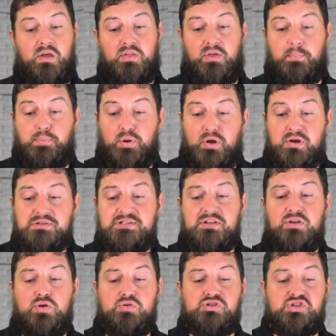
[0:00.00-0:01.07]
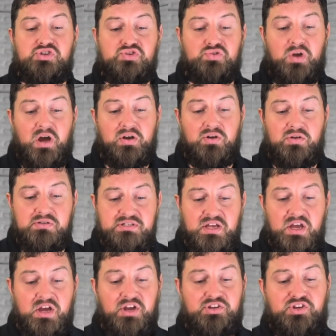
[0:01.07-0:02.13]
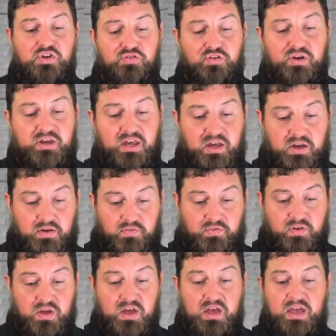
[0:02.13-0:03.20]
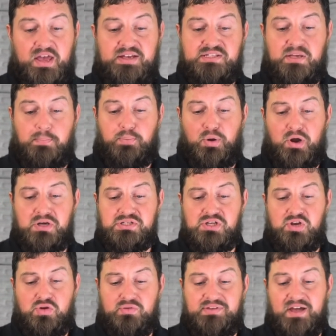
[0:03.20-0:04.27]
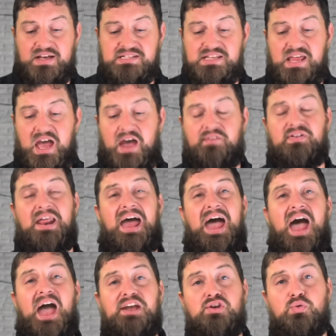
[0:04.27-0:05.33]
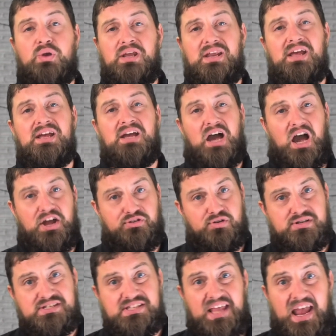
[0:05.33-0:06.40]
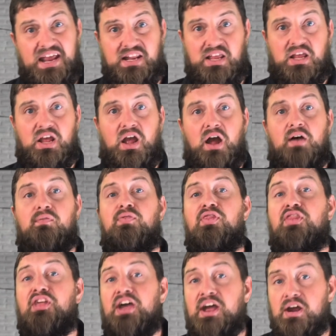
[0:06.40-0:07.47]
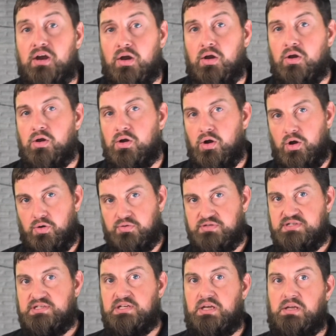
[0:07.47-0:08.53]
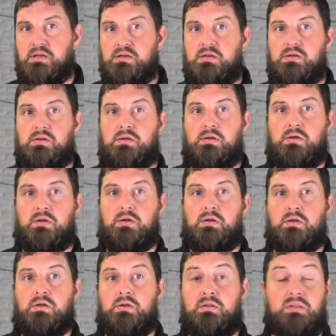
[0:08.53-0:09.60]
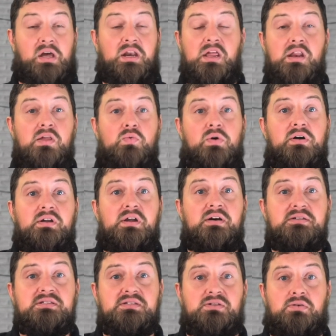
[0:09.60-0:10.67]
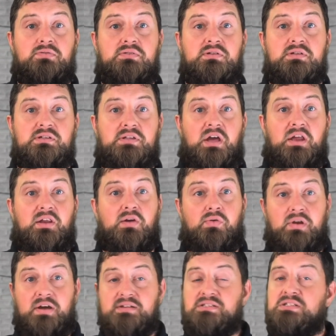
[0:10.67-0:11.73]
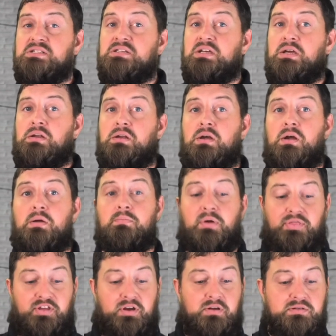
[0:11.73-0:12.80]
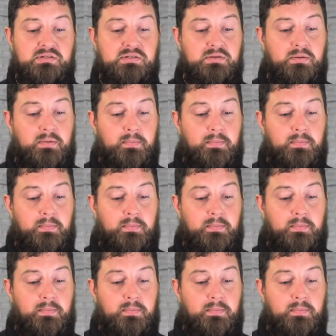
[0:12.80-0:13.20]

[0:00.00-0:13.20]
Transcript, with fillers: The person who struggles to forgive is the person who doesn't have an accurate understanding of their own sin. Not anyone else's own, anyone else's sin, but theirs.